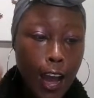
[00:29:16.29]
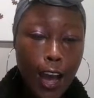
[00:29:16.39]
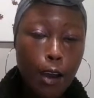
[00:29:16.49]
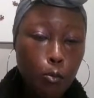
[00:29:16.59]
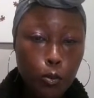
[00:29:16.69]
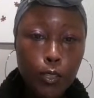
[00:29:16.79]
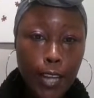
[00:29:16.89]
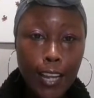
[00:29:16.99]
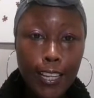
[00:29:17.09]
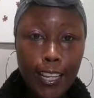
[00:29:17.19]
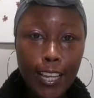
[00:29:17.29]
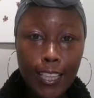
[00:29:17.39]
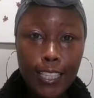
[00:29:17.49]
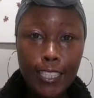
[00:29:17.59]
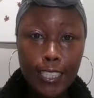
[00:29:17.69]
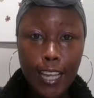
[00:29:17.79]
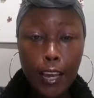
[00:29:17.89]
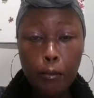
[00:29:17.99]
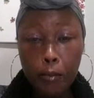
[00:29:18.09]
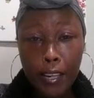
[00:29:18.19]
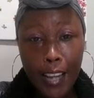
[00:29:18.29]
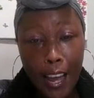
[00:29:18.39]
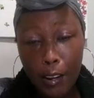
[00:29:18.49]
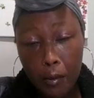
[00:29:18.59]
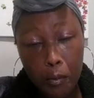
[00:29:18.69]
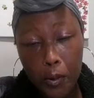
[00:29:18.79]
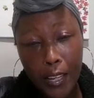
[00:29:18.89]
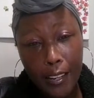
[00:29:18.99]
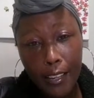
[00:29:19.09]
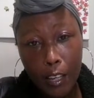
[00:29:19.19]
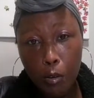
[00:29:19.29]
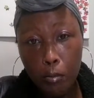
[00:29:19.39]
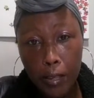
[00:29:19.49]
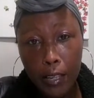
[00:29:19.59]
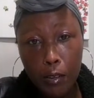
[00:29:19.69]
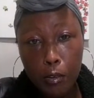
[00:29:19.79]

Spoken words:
I will not let this take me down. I won't let it kill me.